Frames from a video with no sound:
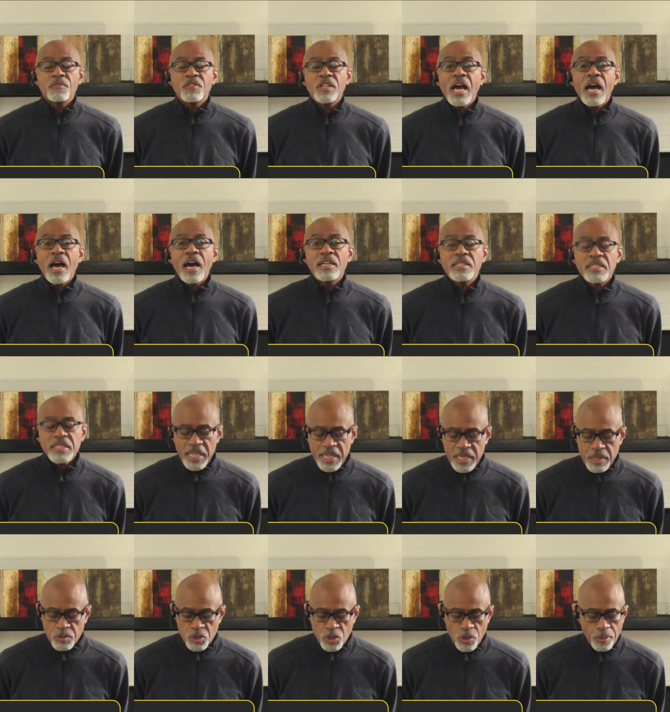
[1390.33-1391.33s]
God
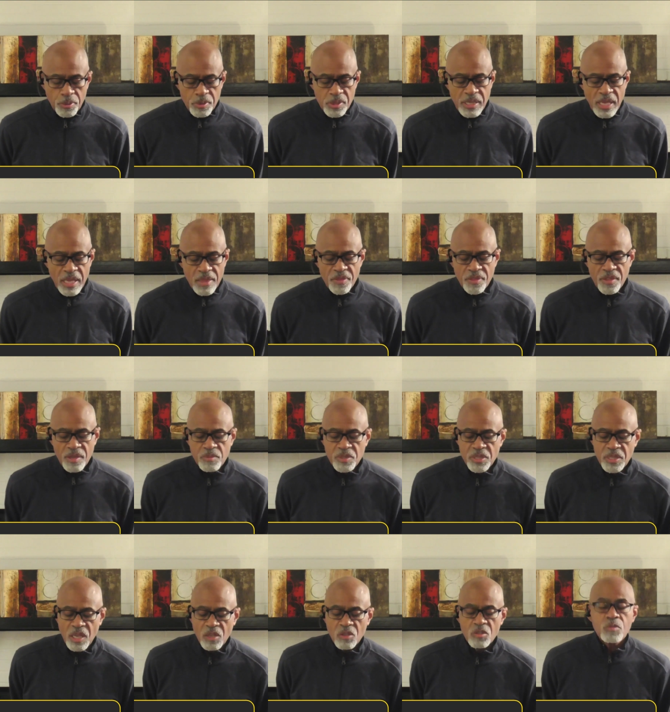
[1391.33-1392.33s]
came to present
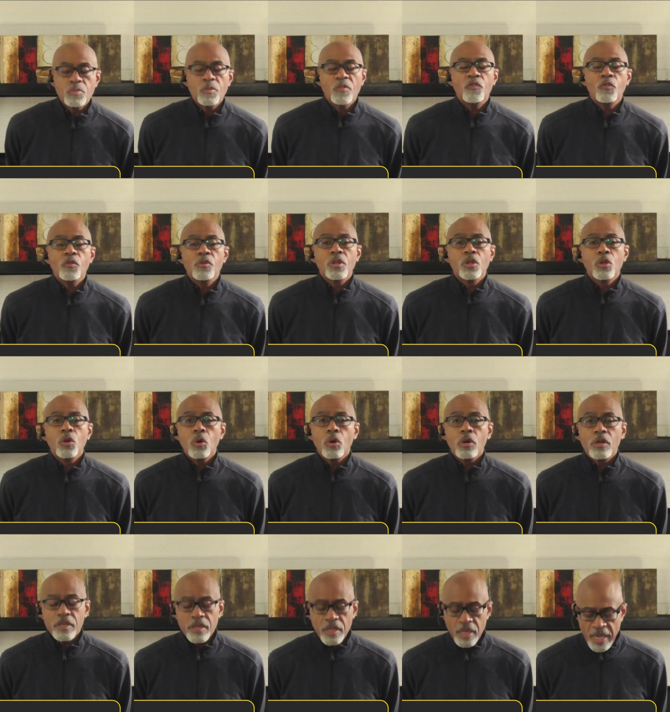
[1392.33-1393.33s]
themselves before the
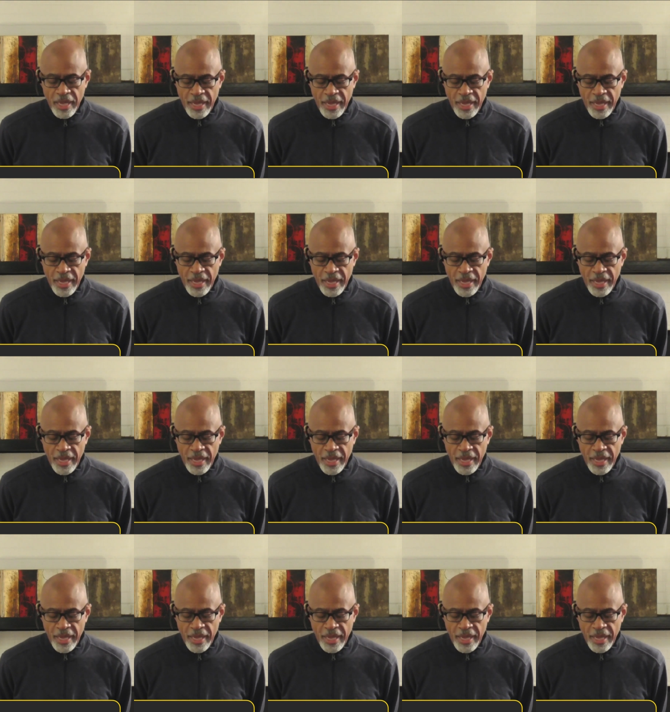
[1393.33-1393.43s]
Lord,